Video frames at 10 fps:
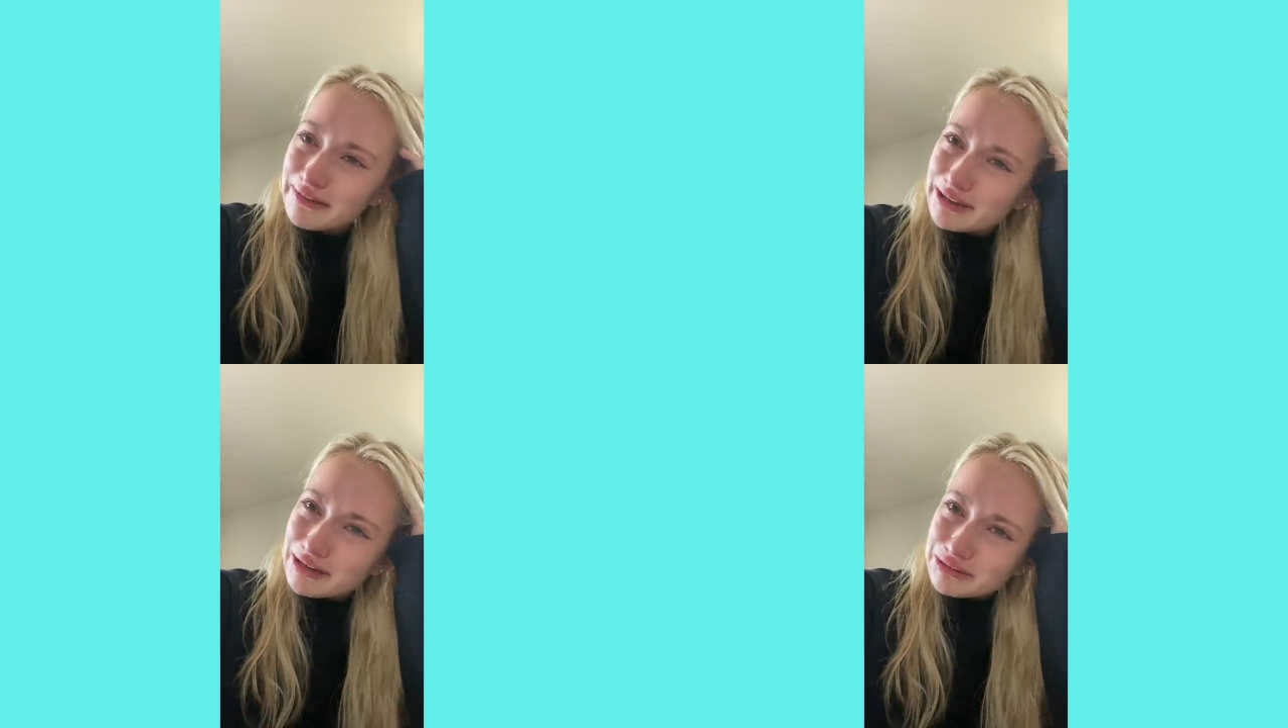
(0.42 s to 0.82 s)

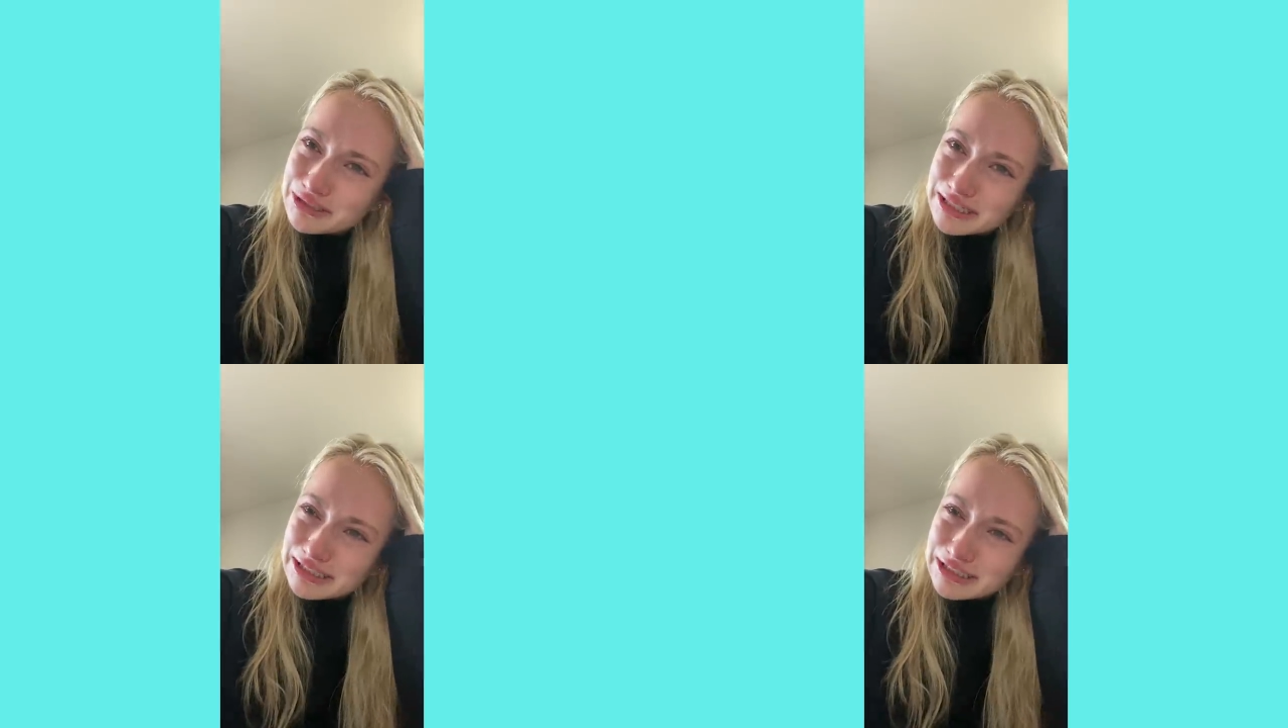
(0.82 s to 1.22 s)
having
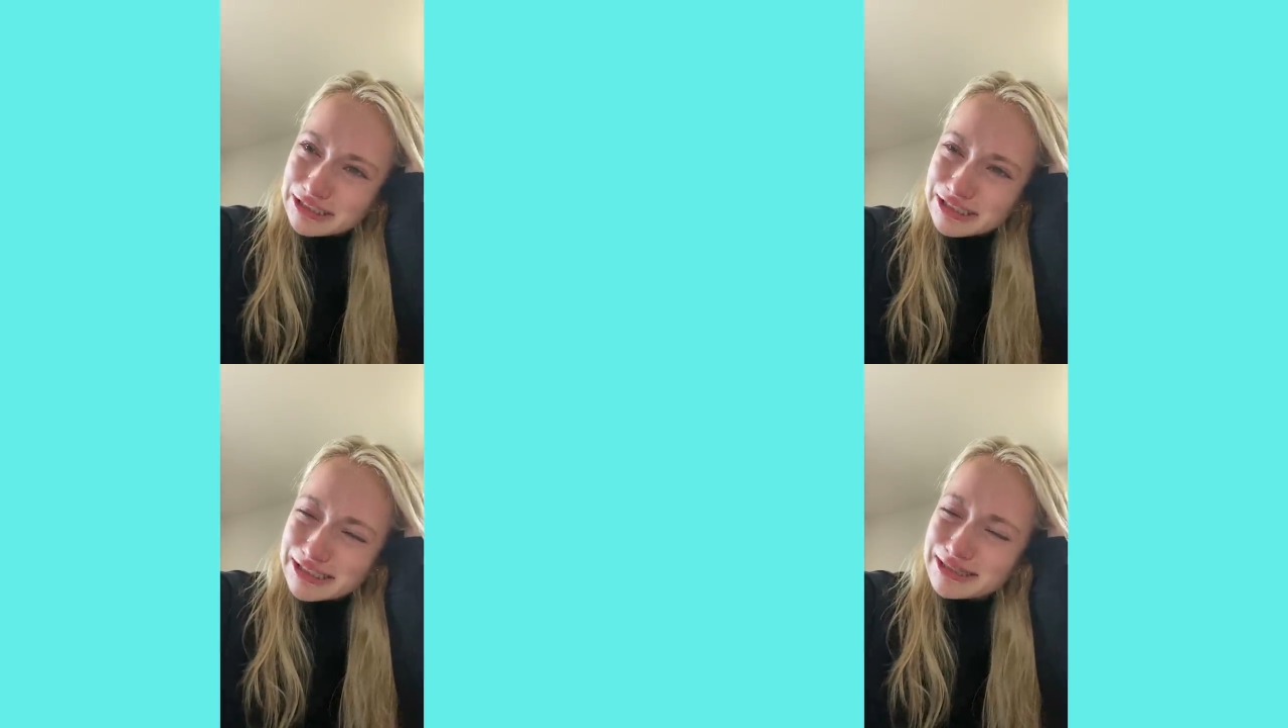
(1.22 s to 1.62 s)
OCD
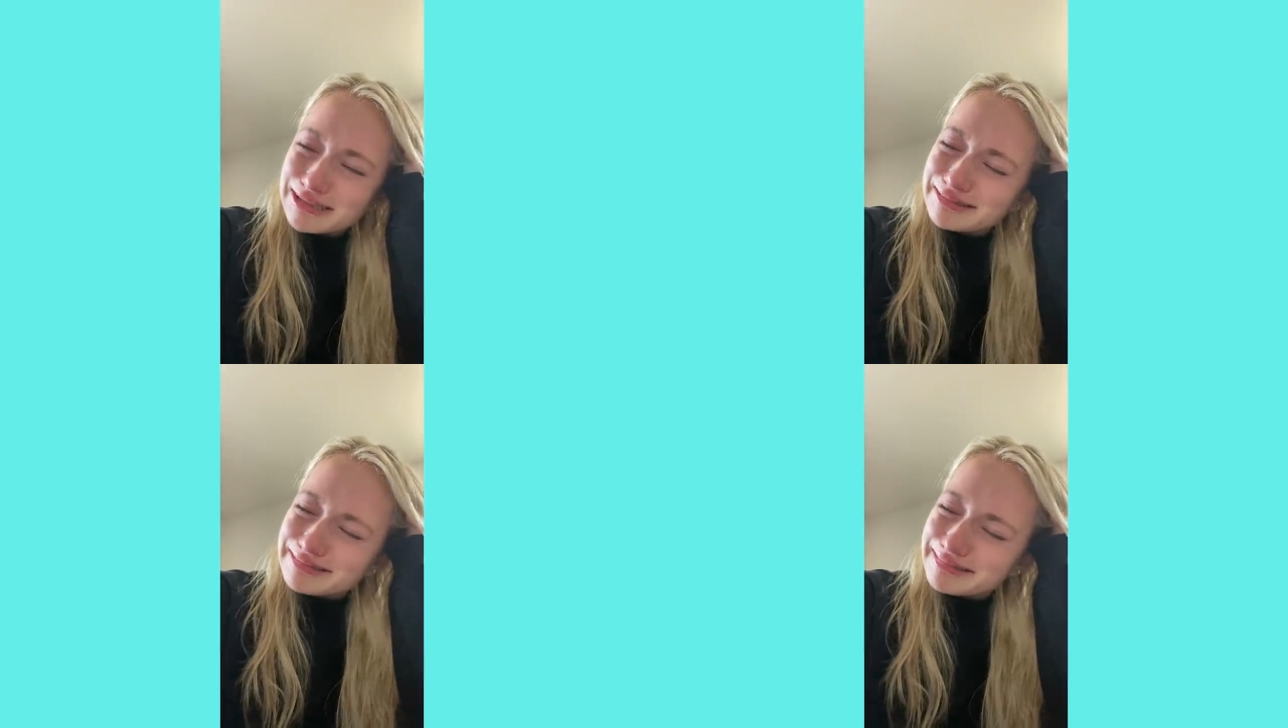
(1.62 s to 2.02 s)
just
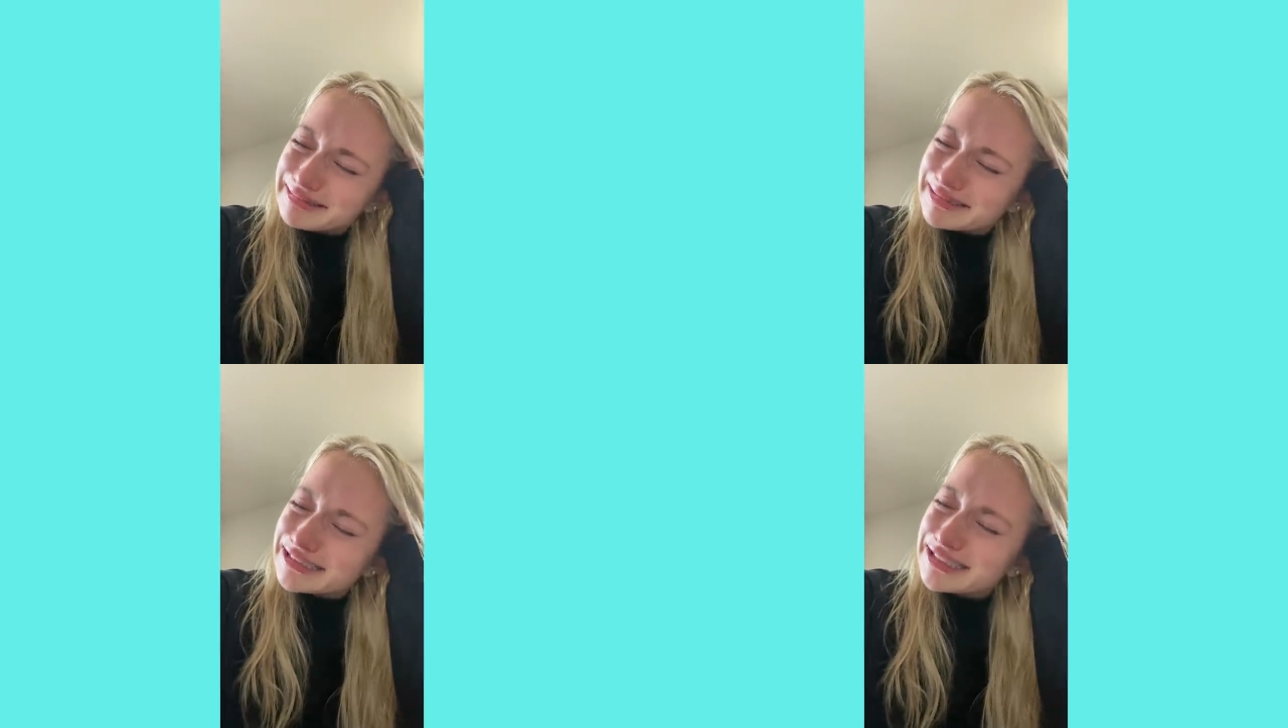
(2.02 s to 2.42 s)

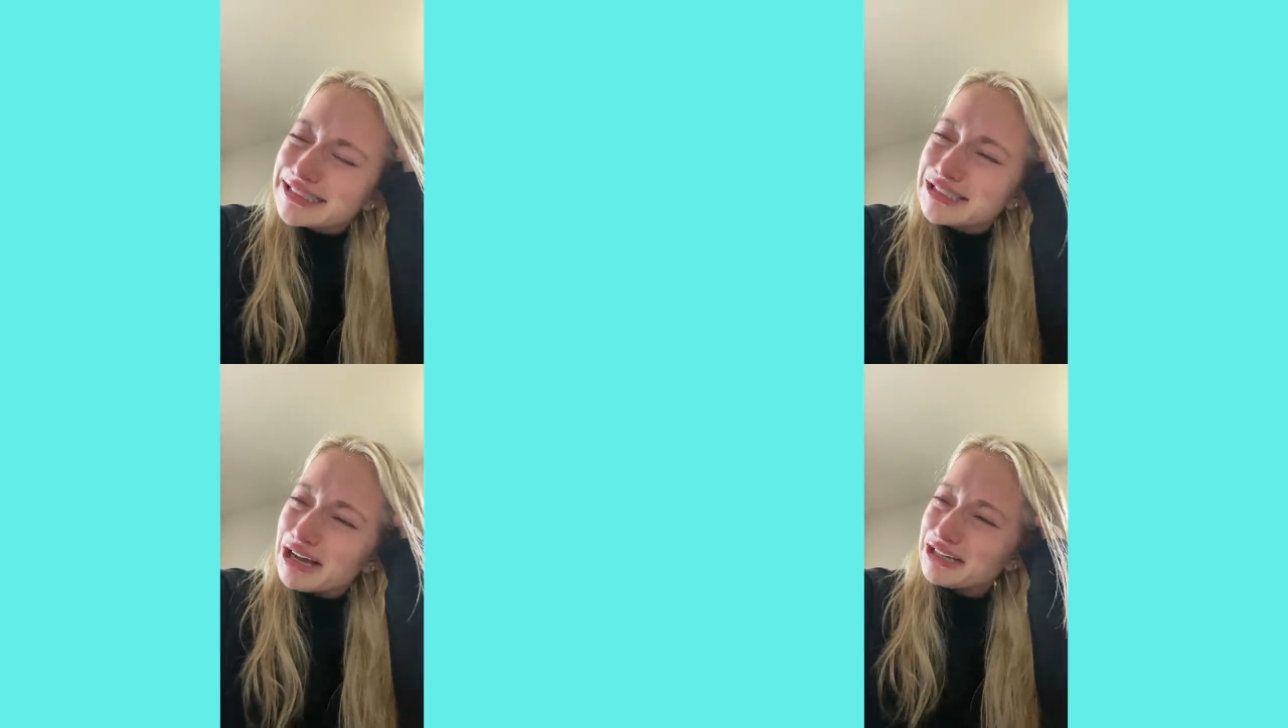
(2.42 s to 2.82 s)

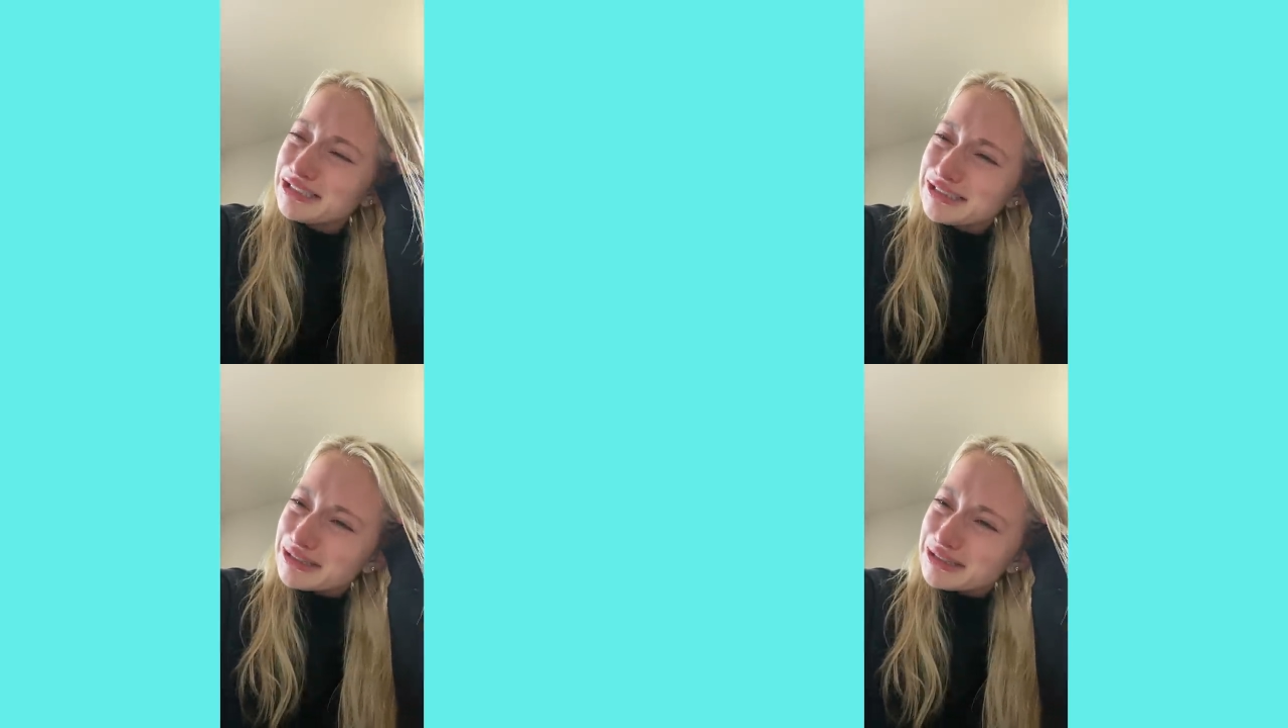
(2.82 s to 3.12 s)
sucks